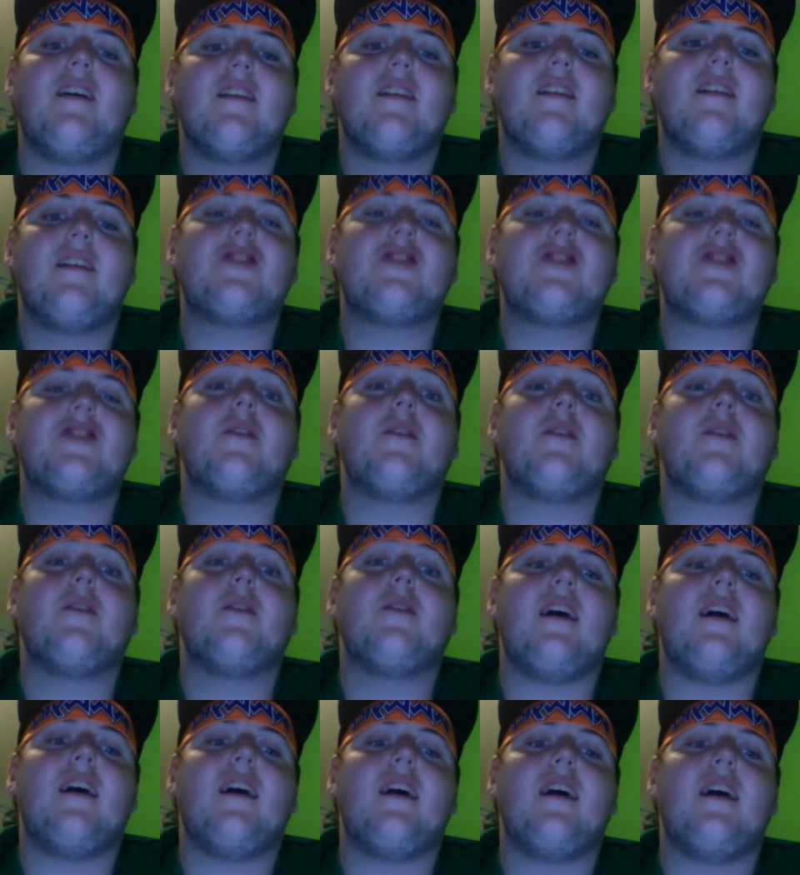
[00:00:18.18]
this show is
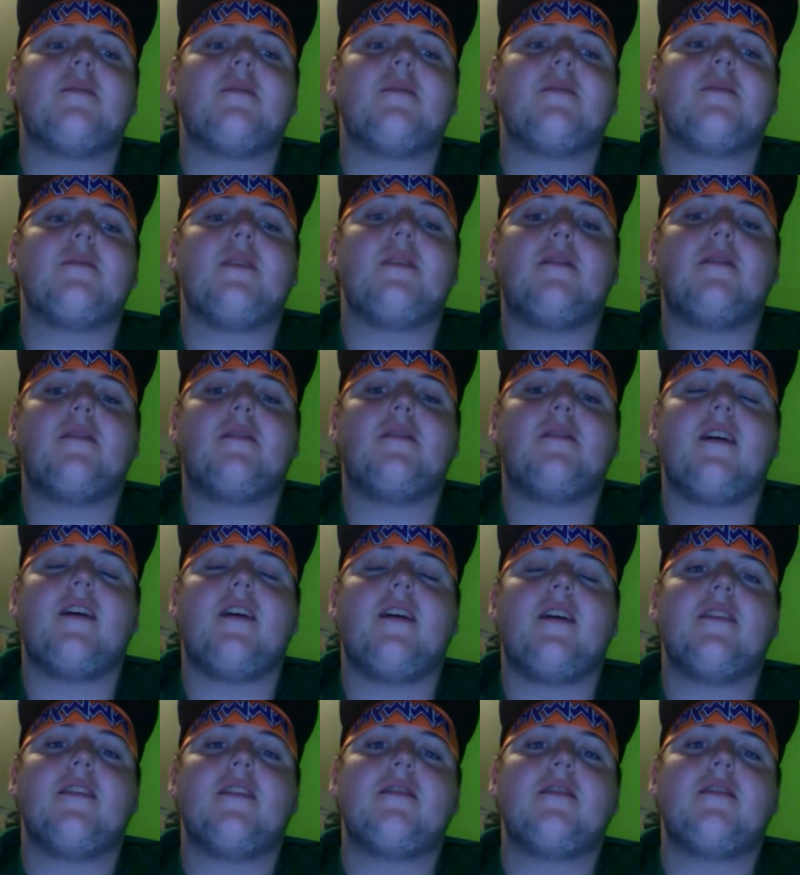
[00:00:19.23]
awesome, and it's only on
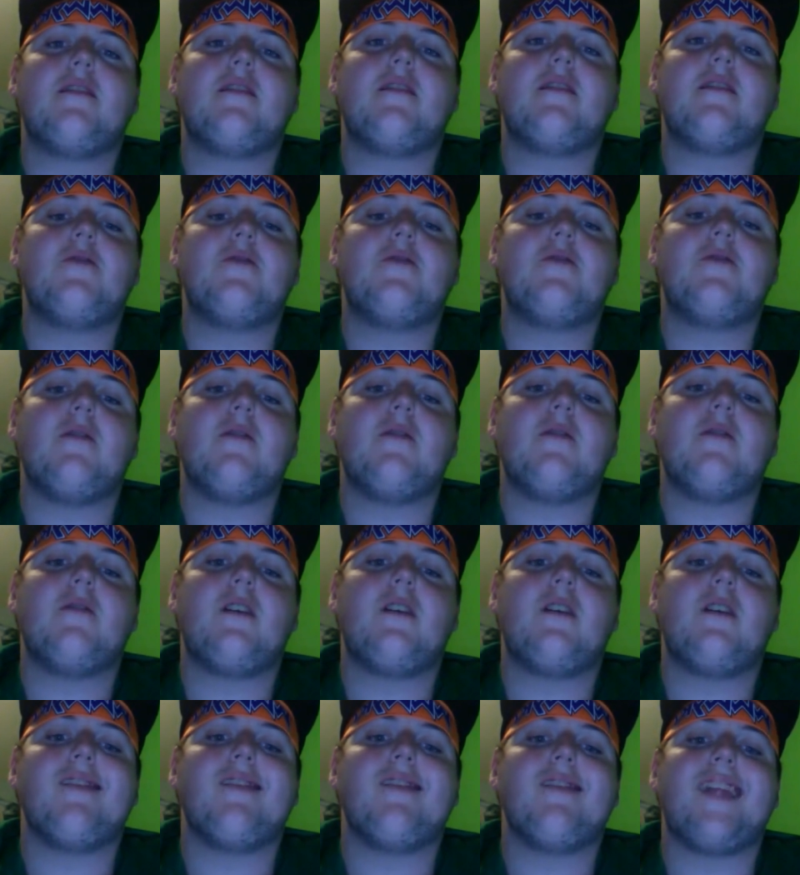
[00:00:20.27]
this new channel
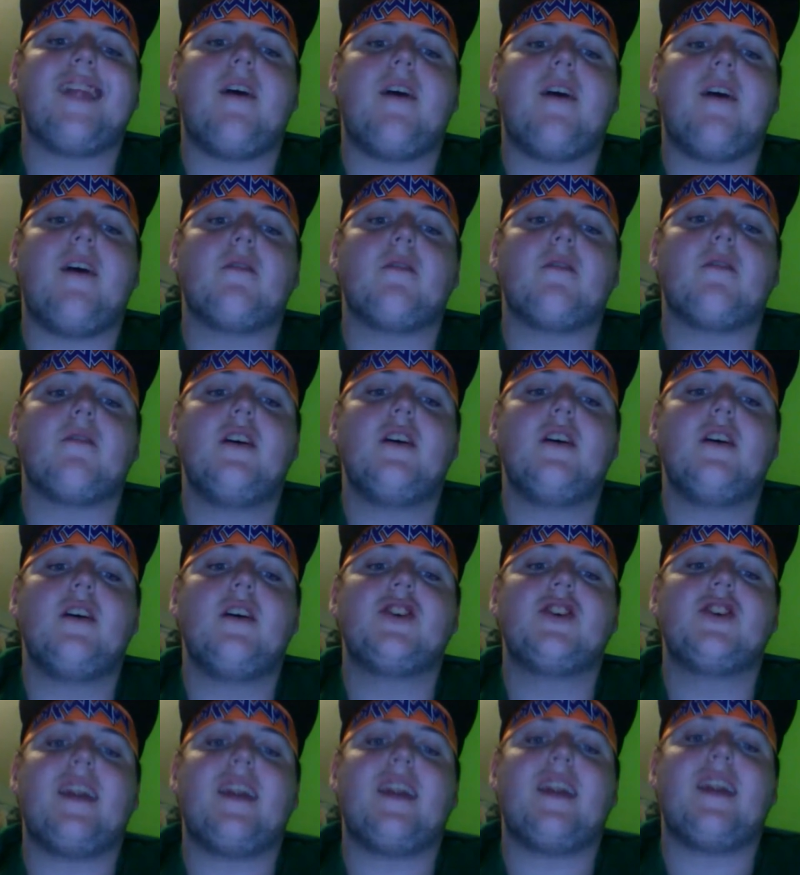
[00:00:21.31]
called Loud.
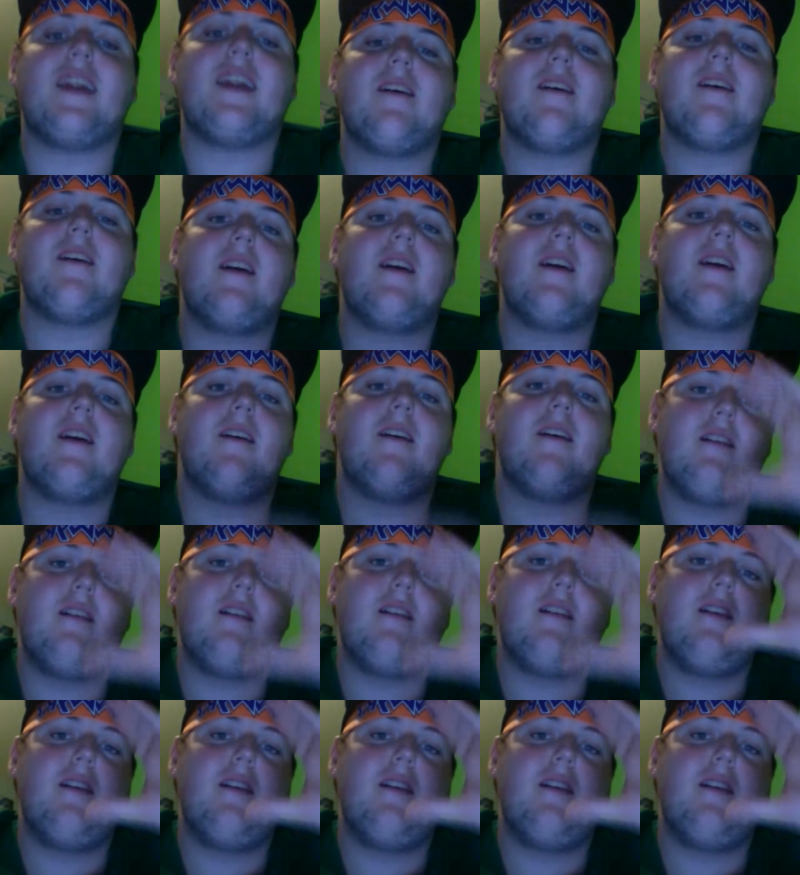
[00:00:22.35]
Check it out here.